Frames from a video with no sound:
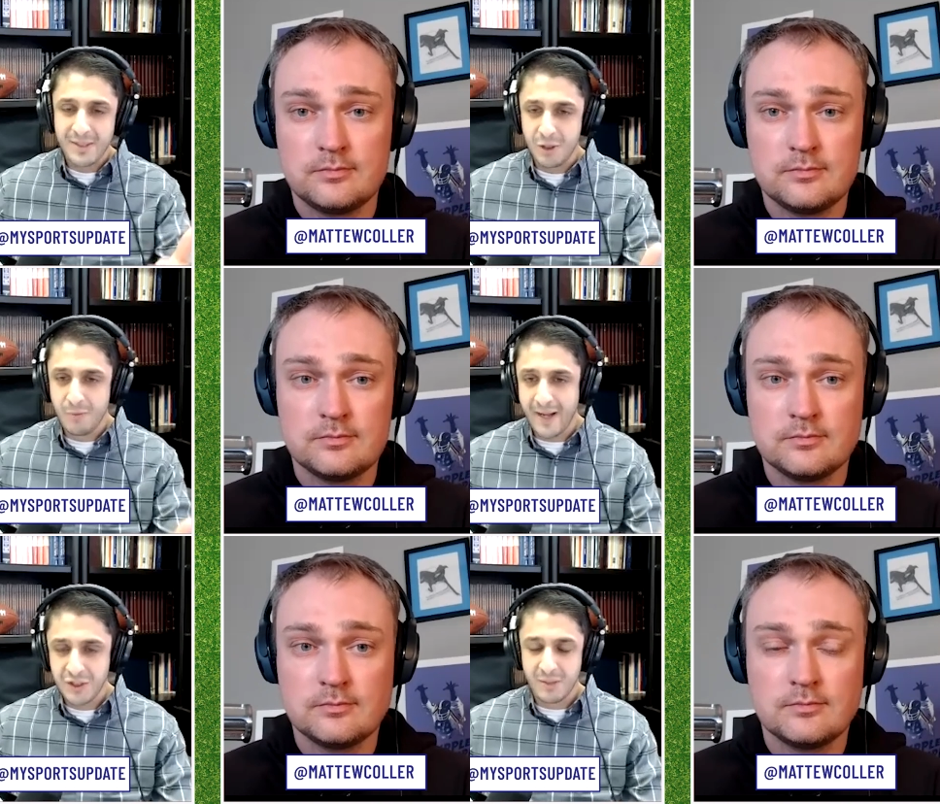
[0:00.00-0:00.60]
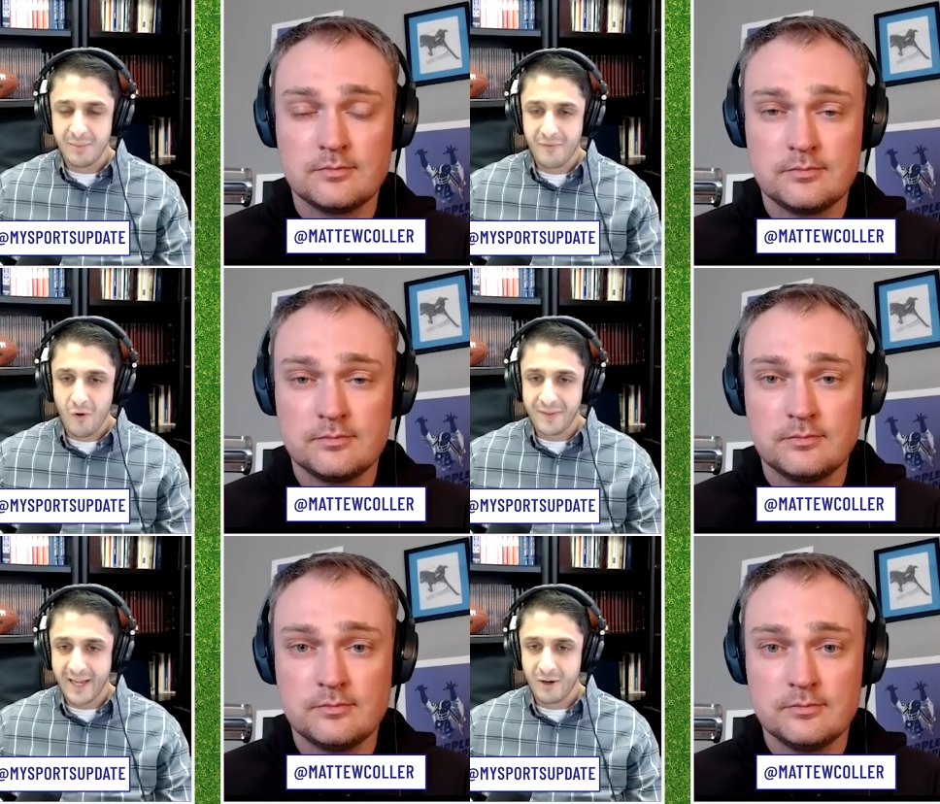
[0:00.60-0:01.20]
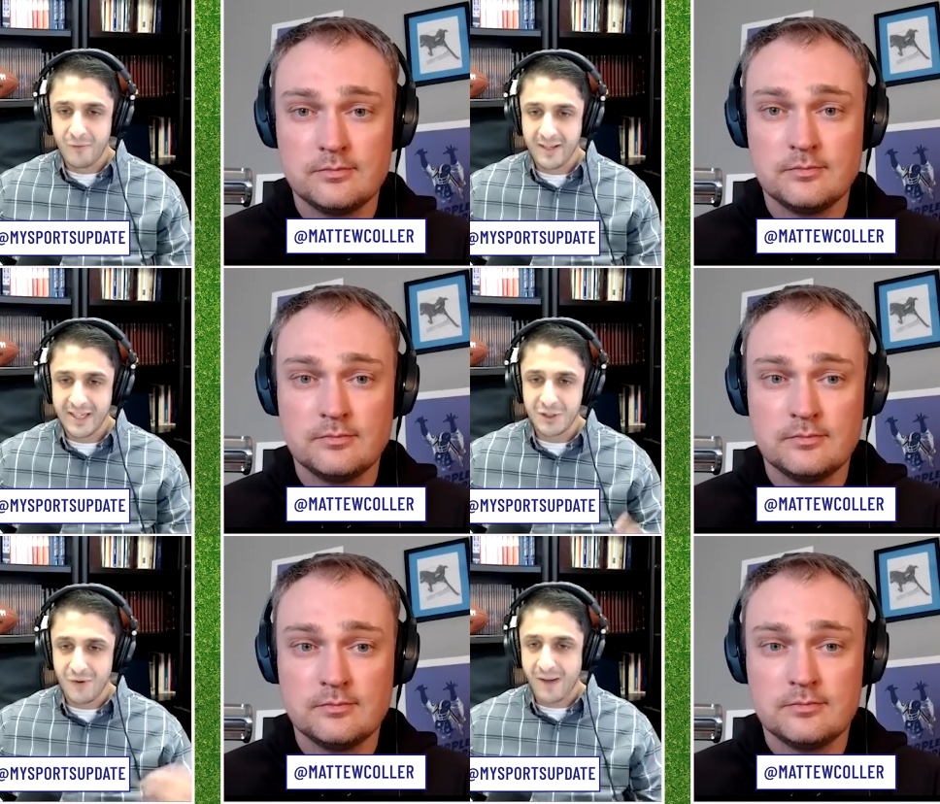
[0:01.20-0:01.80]
Speaker 1: and you mentioned it before, they don't
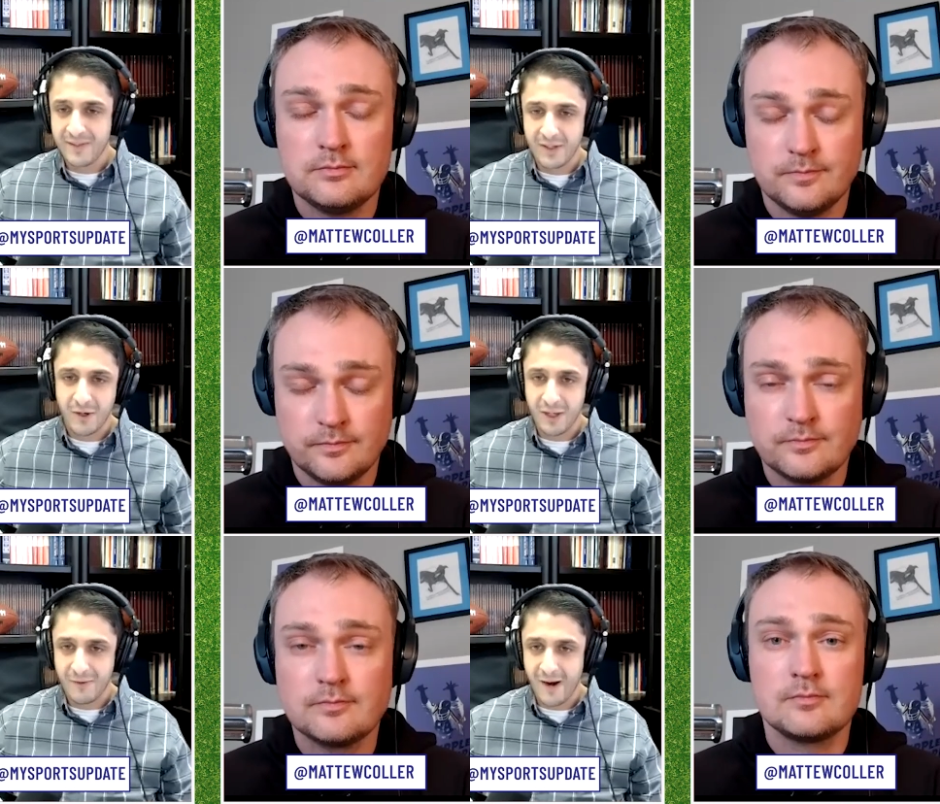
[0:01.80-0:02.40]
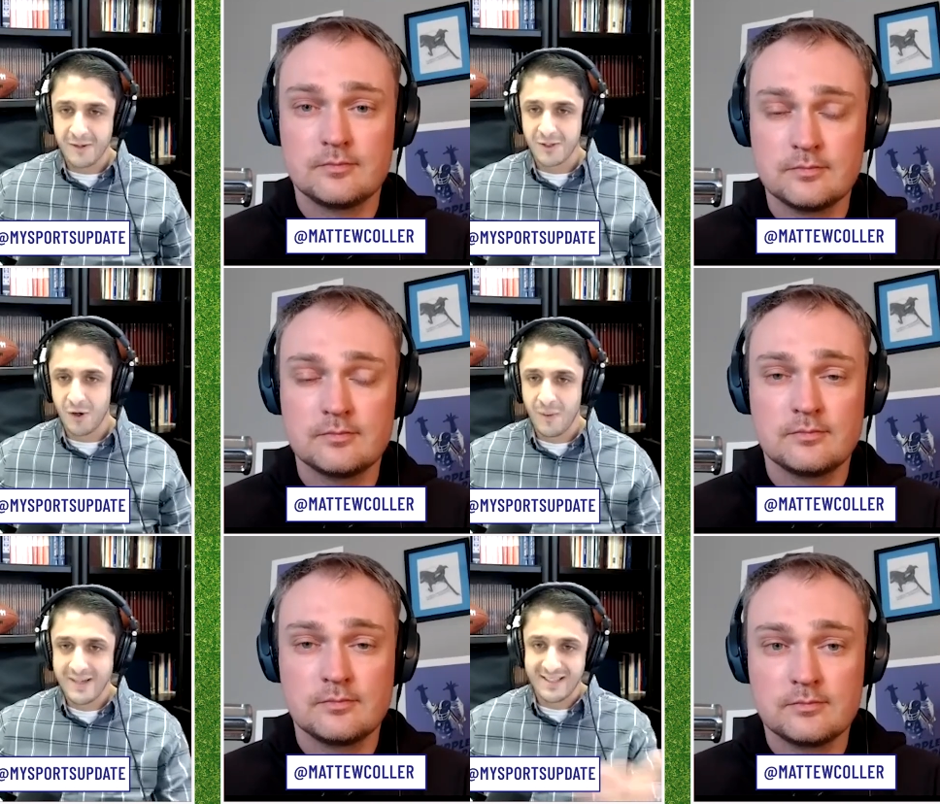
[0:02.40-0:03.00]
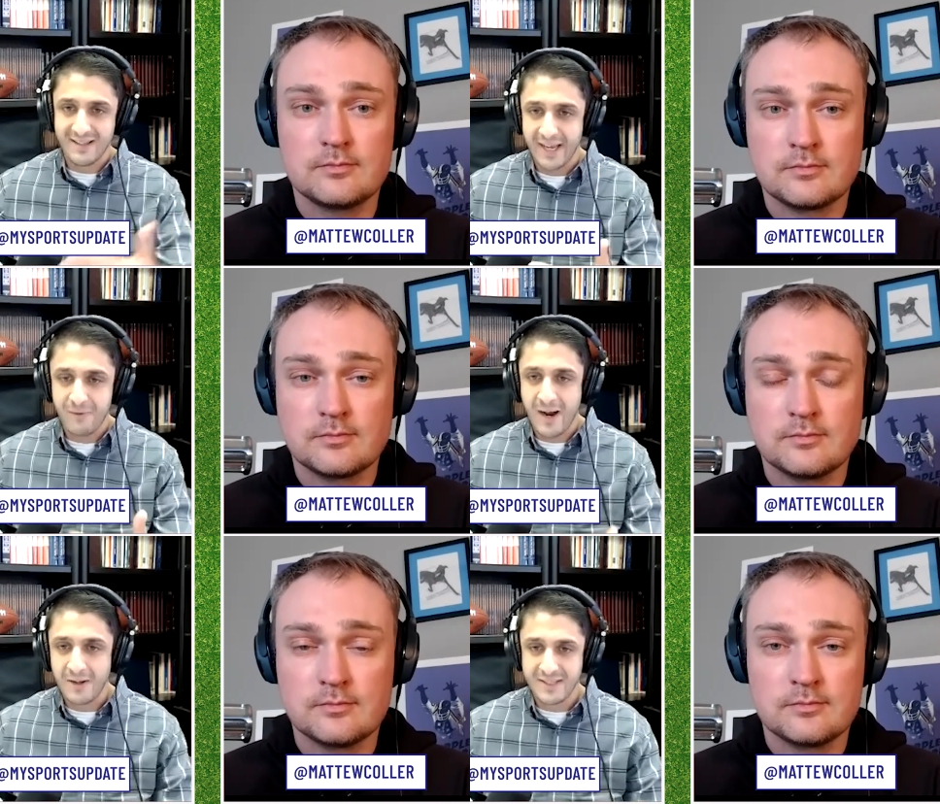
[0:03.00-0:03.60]
really draft in the early rounds. They're always in the
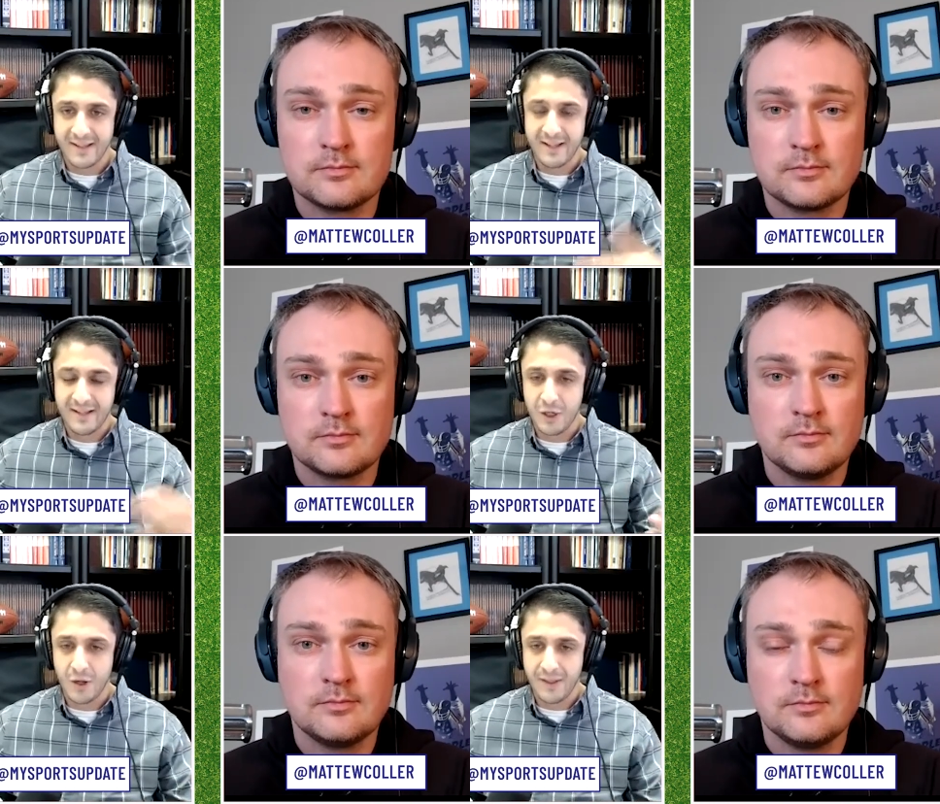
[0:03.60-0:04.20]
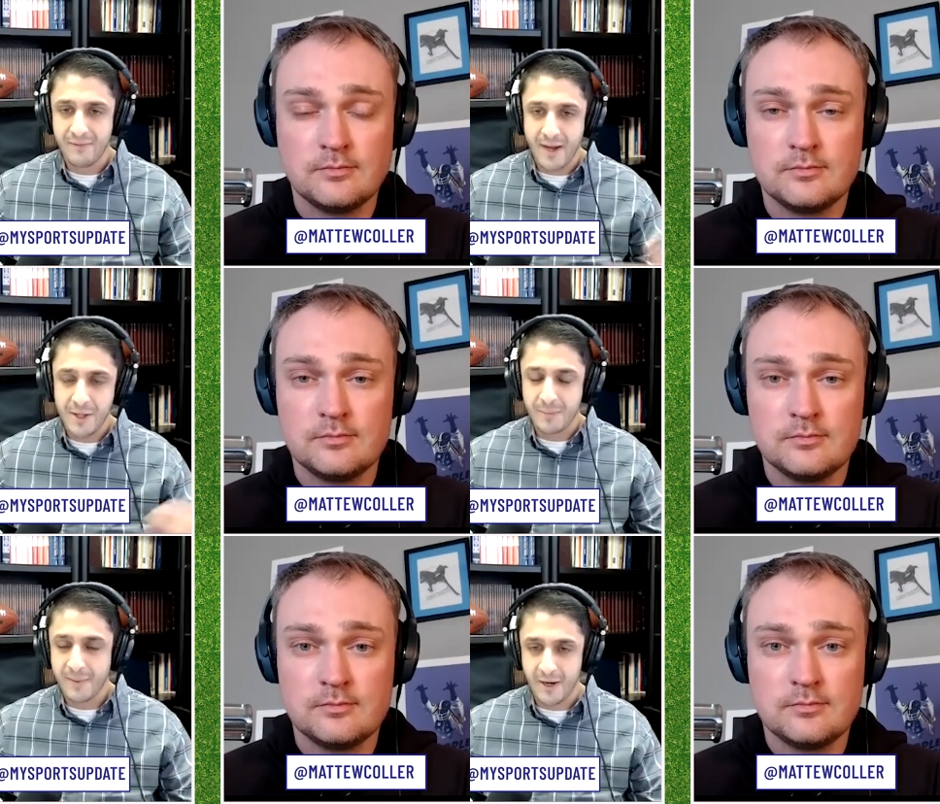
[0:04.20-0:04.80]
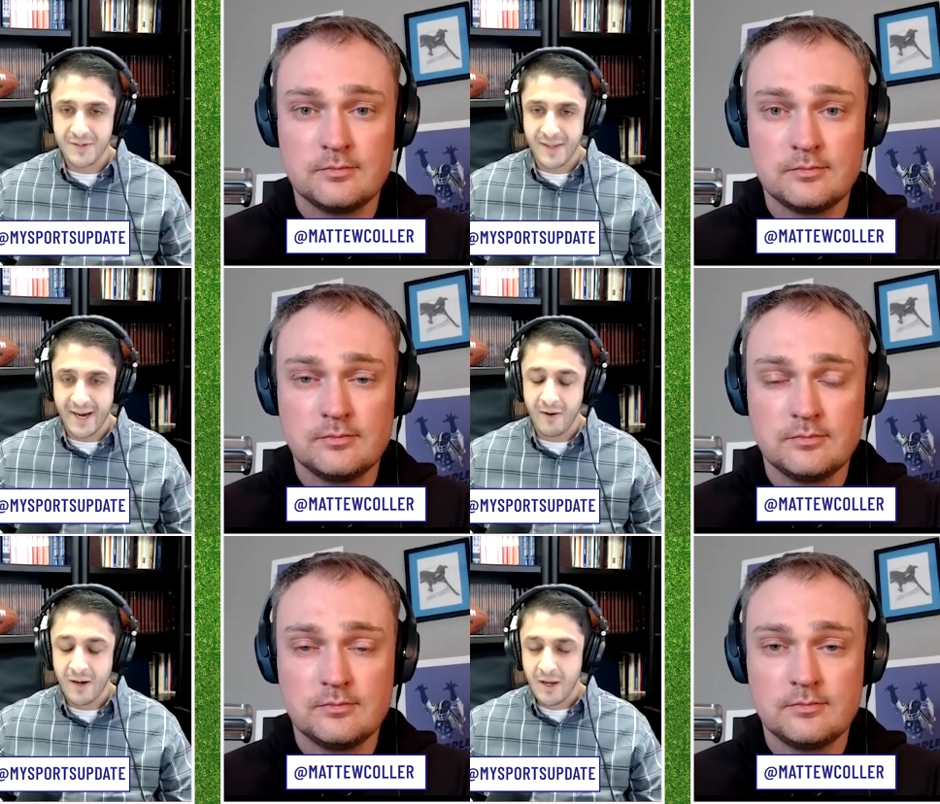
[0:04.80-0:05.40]
late rounds, and you know they find their players
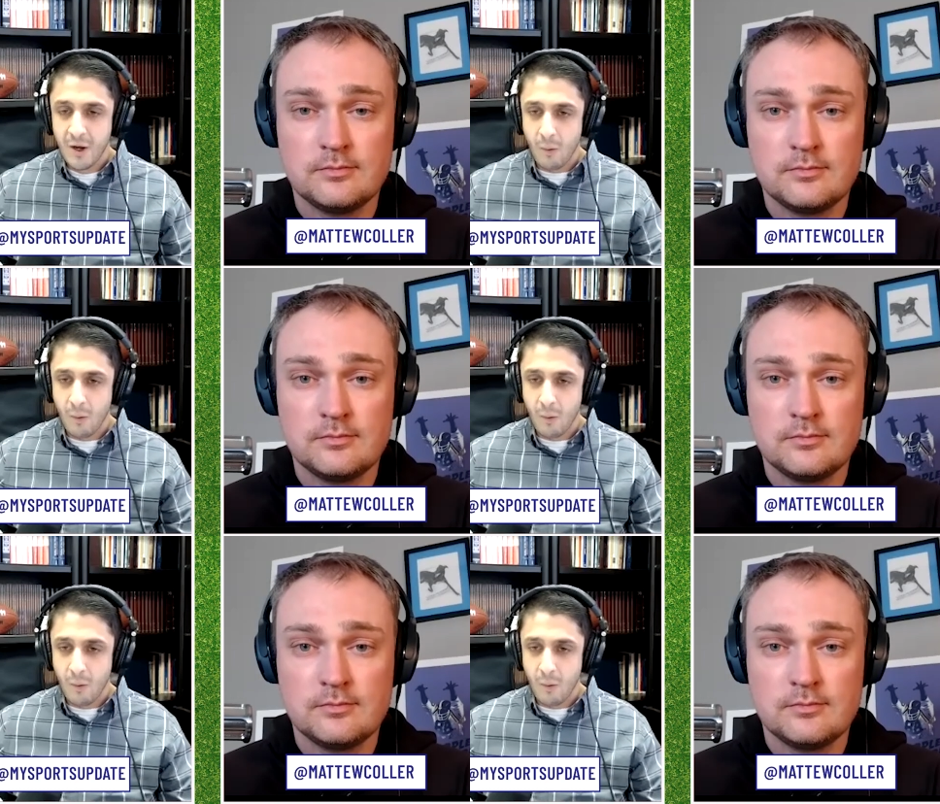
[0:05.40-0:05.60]
there.